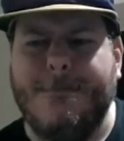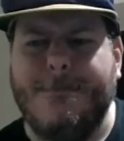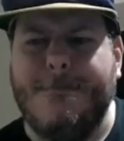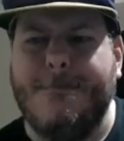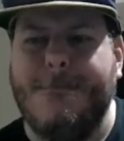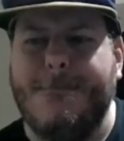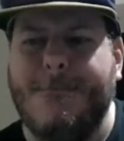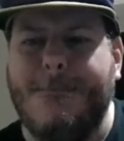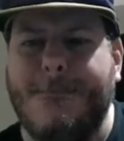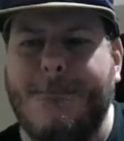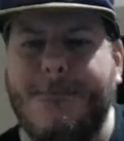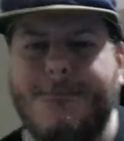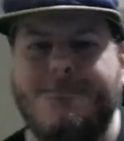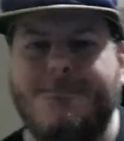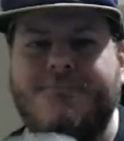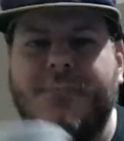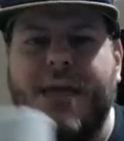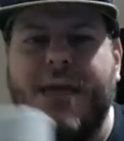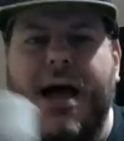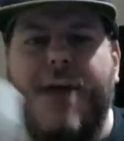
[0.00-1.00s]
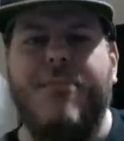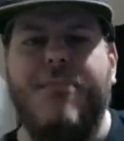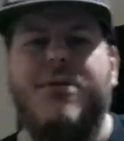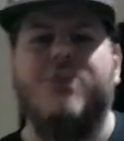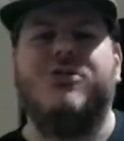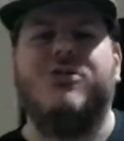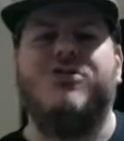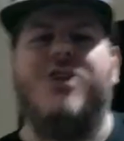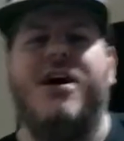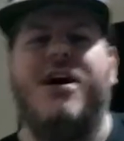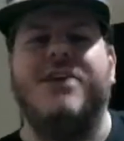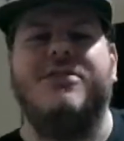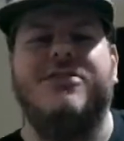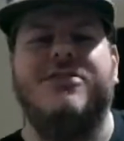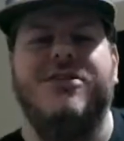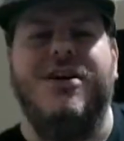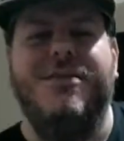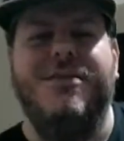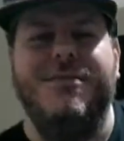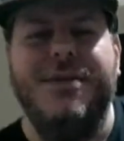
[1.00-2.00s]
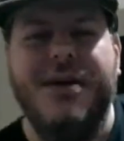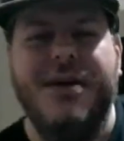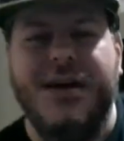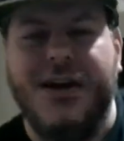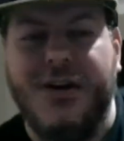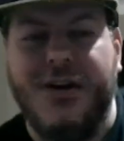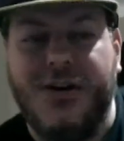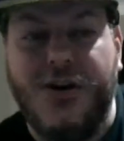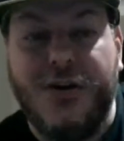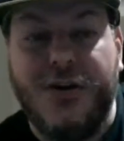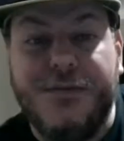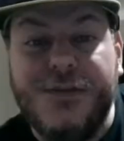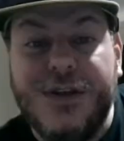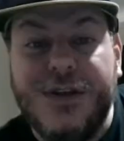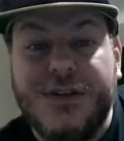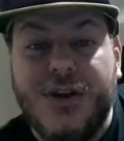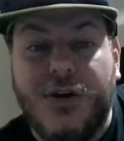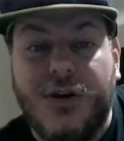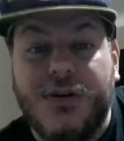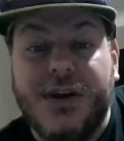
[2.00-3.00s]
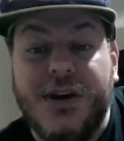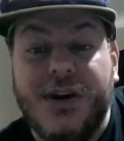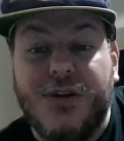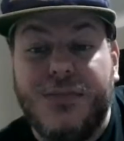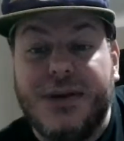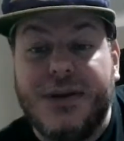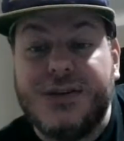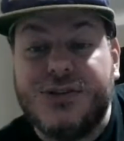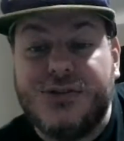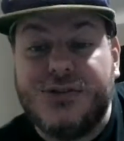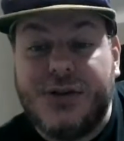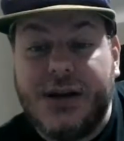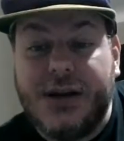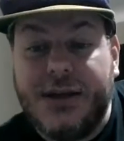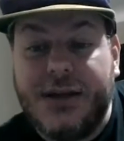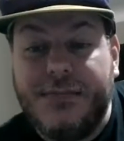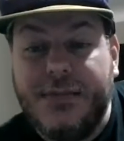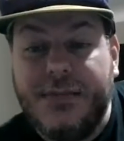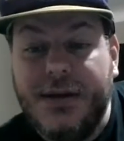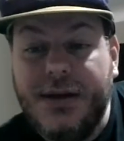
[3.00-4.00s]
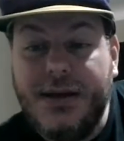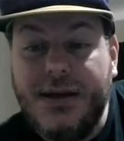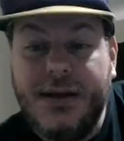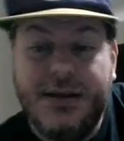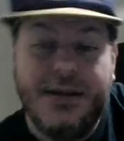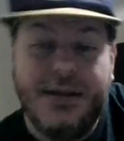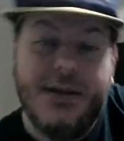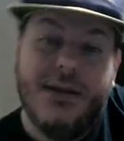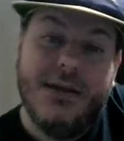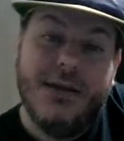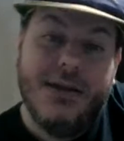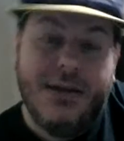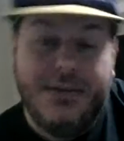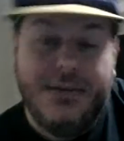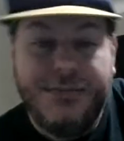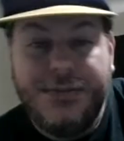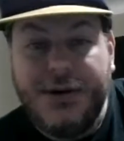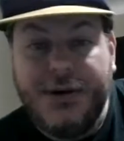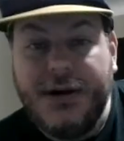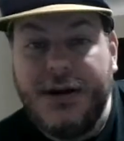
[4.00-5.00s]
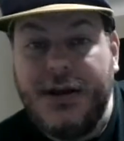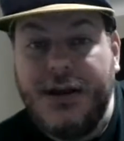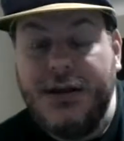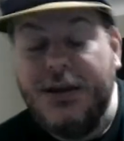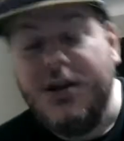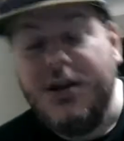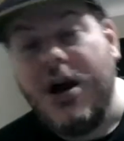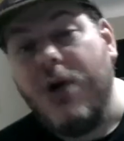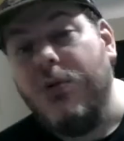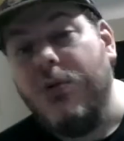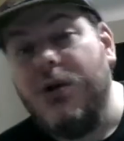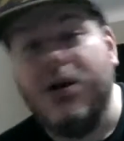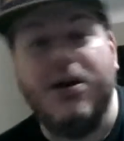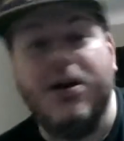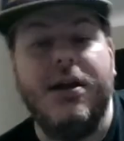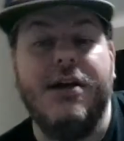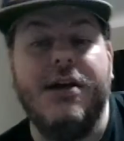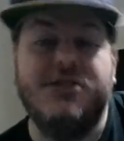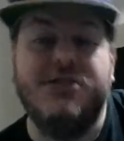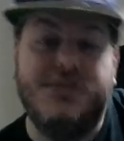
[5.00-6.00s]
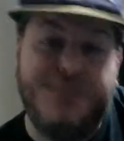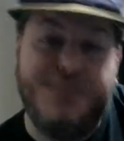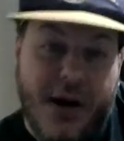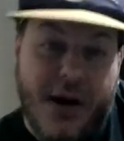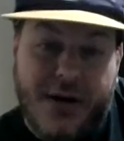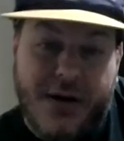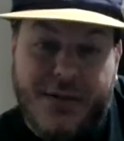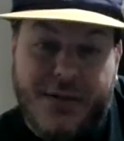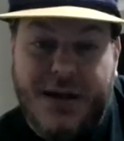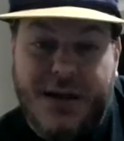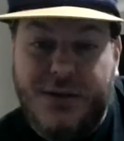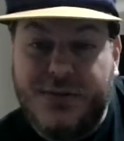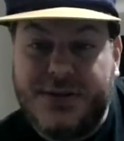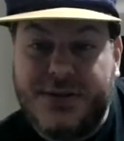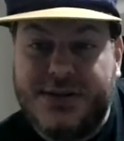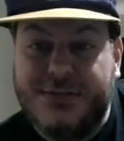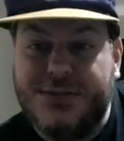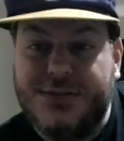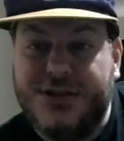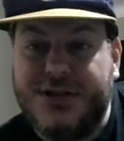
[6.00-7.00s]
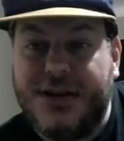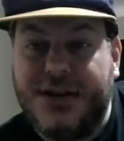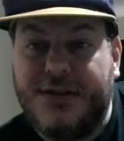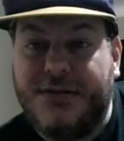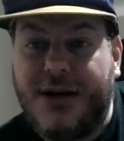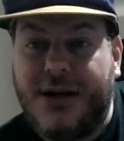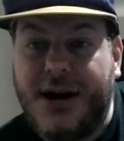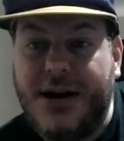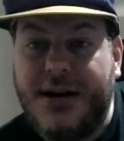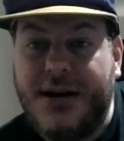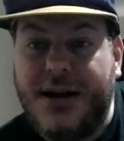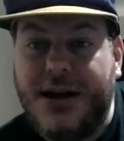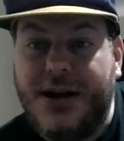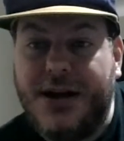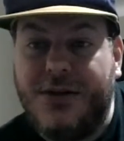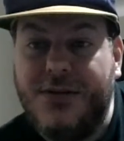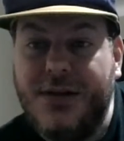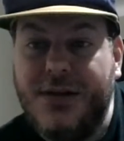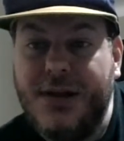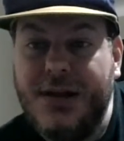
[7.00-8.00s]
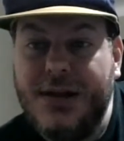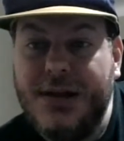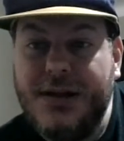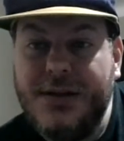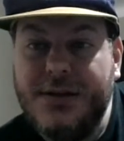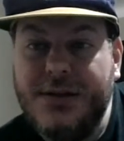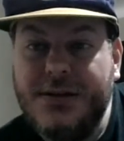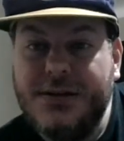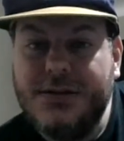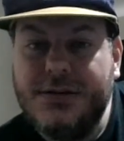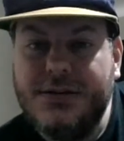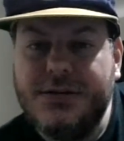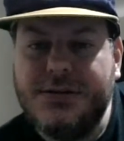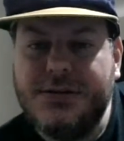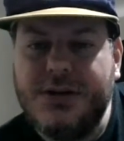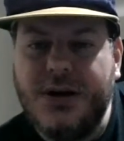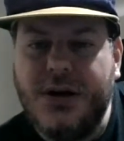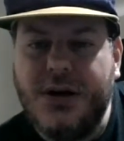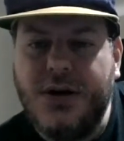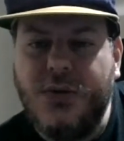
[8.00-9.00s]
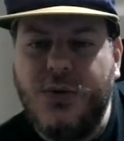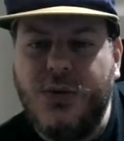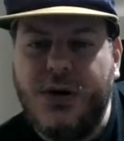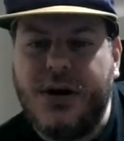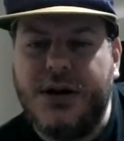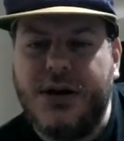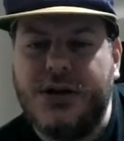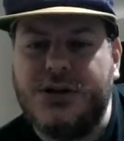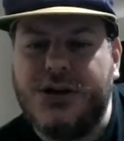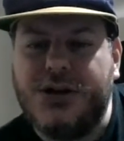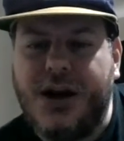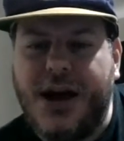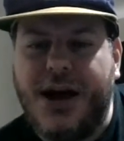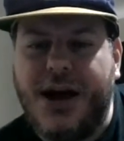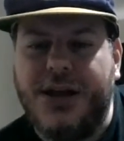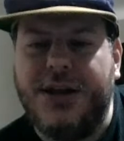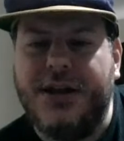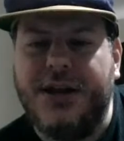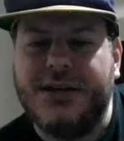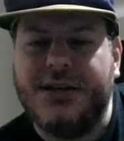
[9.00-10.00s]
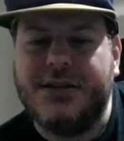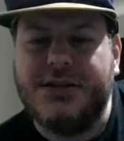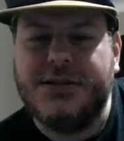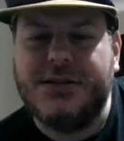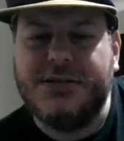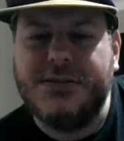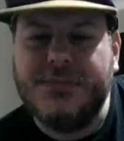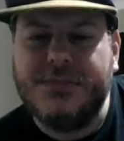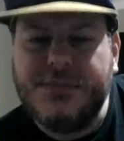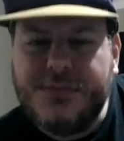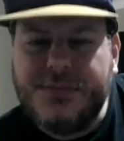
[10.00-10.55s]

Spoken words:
I'm going to try something here. Hopefully it don't kill my stream. But, we're going to experiment with some shit right now. So, we're going to try this.